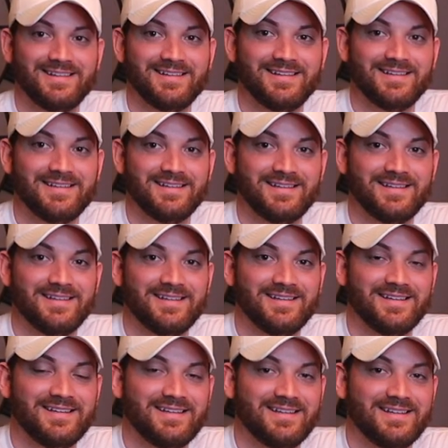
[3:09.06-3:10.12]

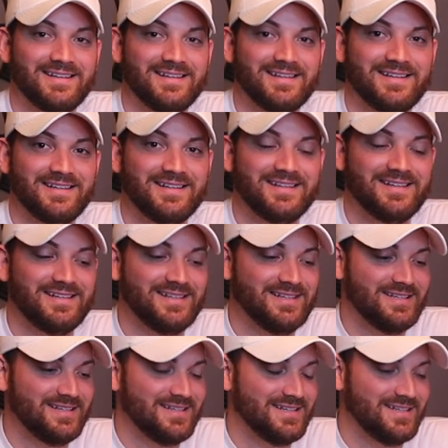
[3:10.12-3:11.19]

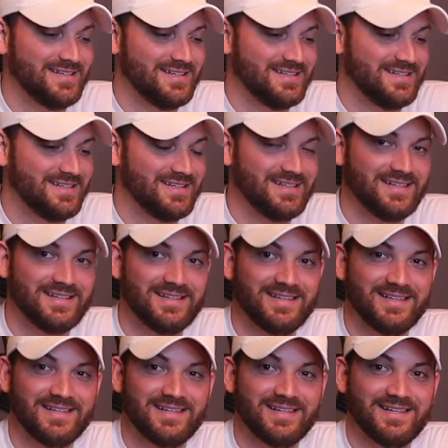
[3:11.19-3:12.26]

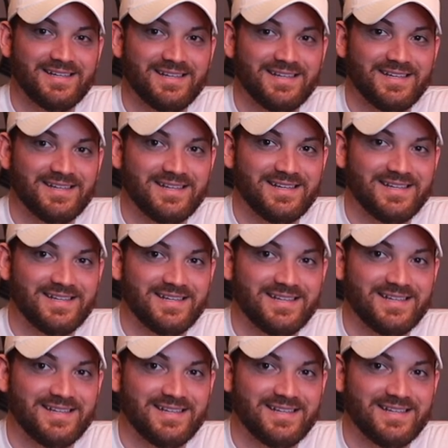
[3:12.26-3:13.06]
No words are spoken by the person on screen.